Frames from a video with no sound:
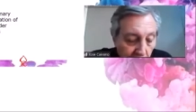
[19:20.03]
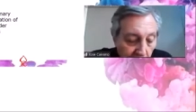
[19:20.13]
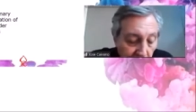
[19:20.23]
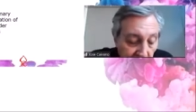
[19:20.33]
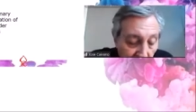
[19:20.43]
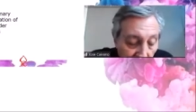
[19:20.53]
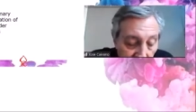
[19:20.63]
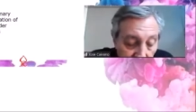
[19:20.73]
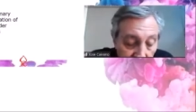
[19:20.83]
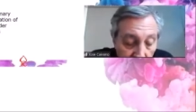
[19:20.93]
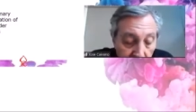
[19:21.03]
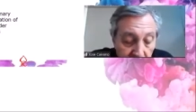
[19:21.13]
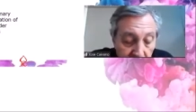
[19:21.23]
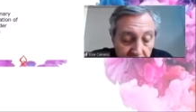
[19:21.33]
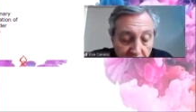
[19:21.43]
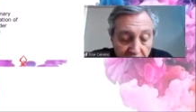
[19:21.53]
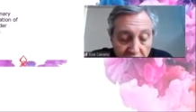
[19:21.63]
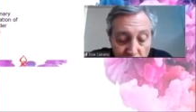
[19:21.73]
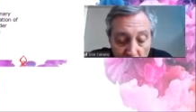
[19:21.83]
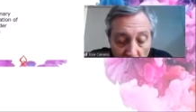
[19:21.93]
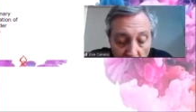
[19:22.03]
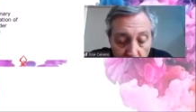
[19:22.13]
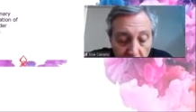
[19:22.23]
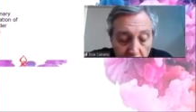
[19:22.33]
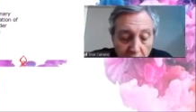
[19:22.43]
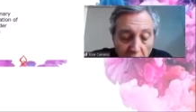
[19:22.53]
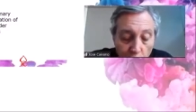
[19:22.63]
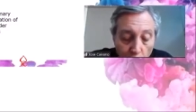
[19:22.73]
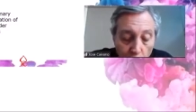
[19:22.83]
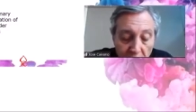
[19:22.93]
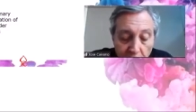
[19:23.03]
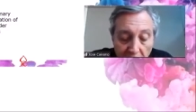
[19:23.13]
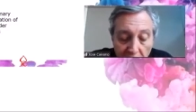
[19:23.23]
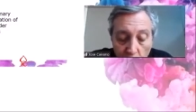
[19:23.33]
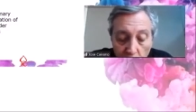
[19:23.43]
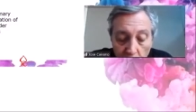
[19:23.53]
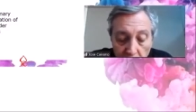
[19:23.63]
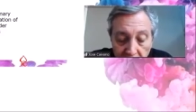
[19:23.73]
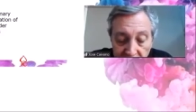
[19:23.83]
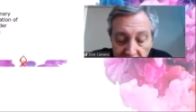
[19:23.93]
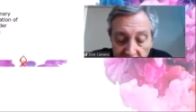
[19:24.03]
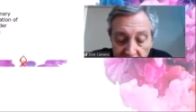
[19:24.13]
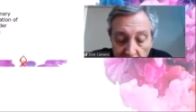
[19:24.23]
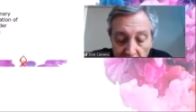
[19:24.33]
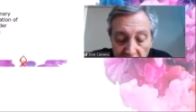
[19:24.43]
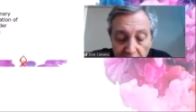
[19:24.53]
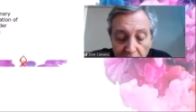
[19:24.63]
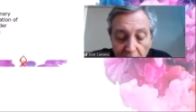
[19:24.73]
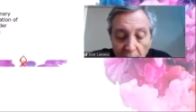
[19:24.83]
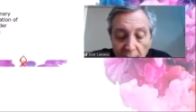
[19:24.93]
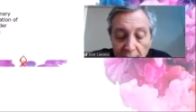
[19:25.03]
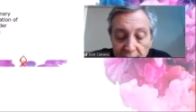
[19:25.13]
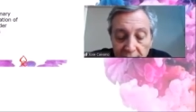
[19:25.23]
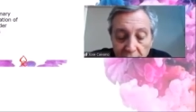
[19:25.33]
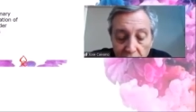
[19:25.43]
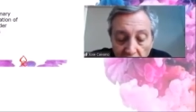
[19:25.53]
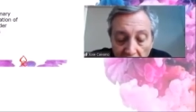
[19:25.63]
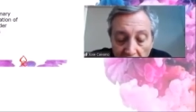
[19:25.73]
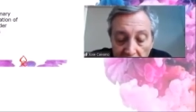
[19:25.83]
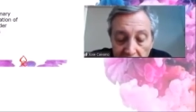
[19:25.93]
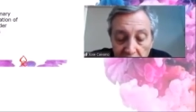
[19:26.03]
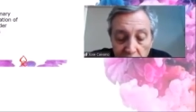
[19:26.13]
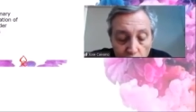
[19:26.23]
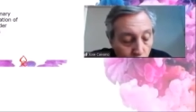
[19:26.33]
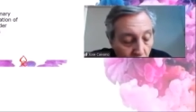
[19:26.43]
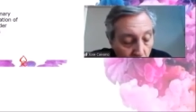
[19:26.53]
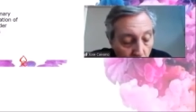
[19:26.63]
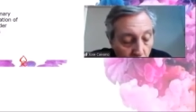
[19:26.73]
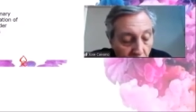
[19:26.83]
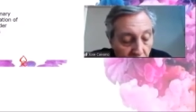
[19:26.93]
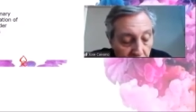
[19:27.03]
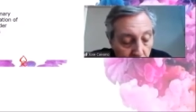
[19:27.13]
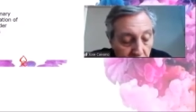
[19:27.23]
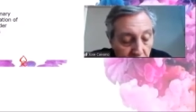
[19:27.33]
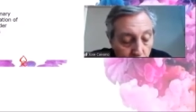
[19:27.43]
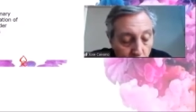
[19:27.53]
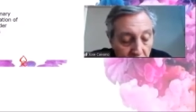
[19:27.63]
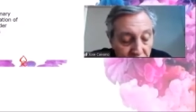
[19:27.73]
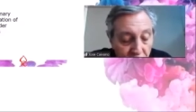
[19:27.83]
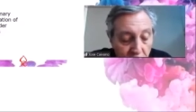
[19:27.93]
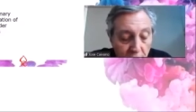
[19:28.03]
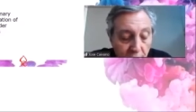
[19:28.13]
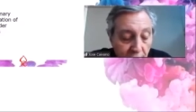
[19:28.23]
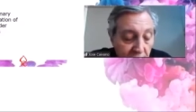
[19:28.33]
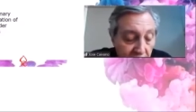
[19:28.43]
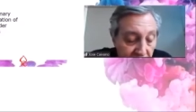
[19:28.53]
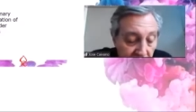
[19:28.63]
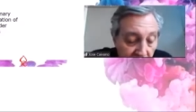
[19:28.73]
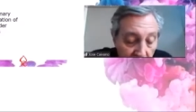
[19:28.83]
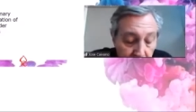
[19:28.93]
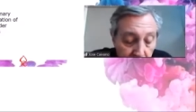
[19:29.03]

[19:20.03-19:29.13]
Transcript: The idea is that the shape adopted by color systems is related to the color theory to which they ascribe